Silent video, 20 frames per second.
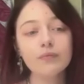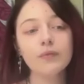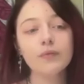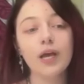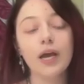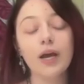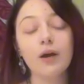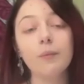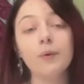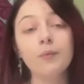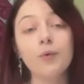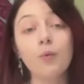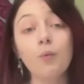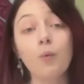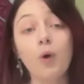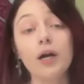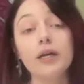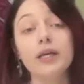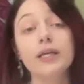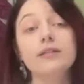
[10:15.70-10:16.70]
I remember
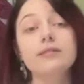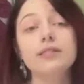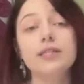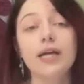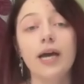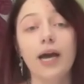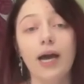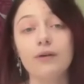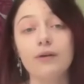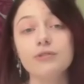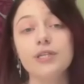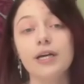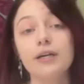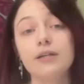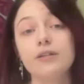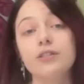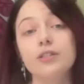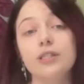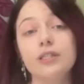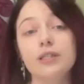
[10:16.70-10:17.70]
walking into the house
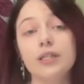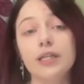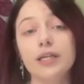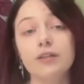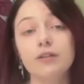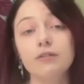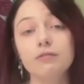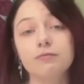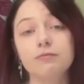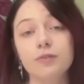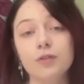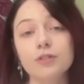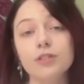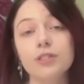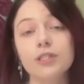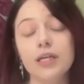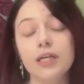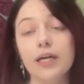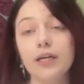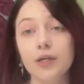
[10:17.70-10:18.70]
actually, and like the first
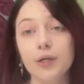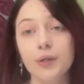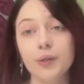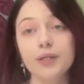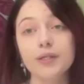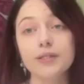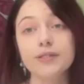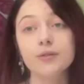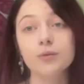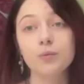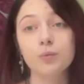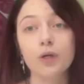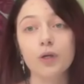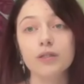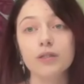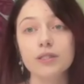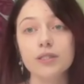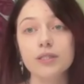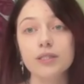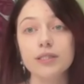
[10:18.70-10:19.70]
thing I noticed
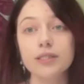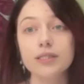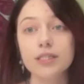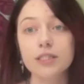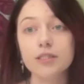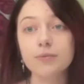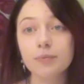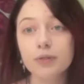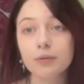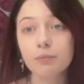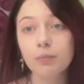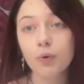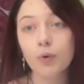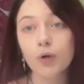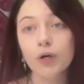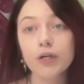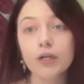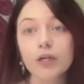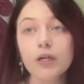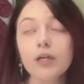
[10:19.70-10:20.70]
was the discipline
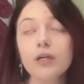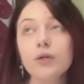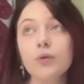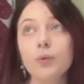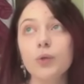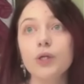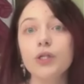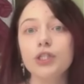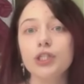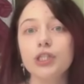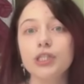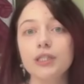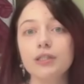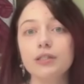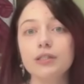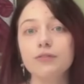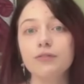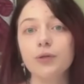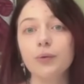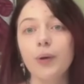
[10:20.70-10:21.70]
board, which
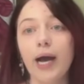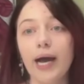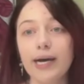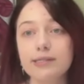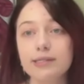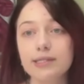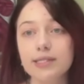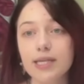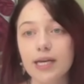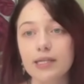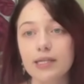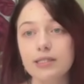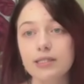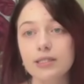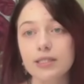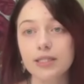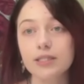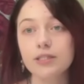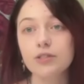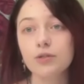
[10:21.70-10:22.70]
is if you had
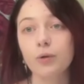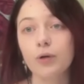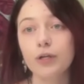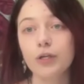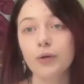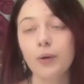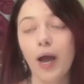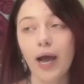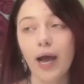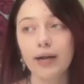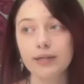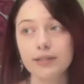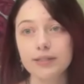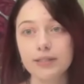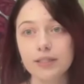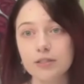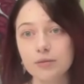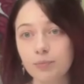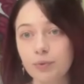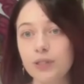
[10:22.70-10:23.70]
sentences or you had a
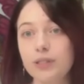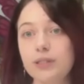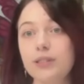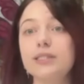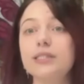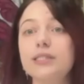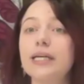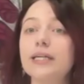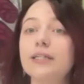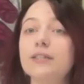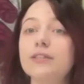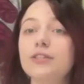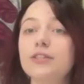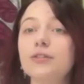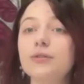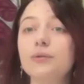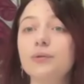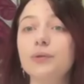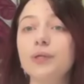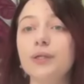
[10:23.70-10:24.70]
discipline assigned to
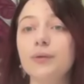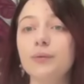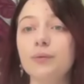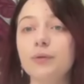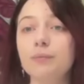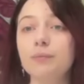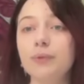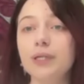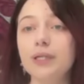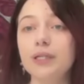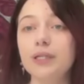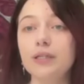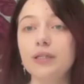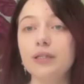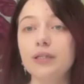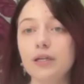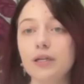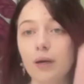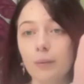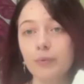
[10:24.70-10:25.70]
you, it would be
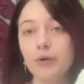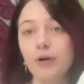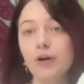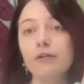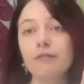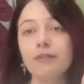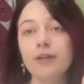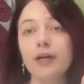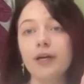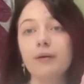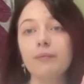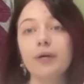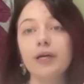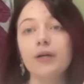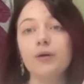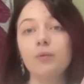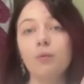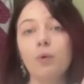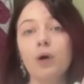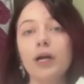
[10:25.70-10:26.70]
the number of them
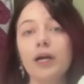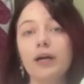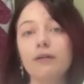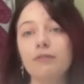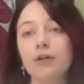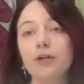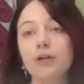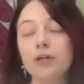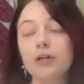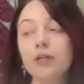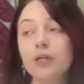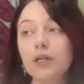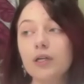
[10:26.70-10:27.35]
and whatever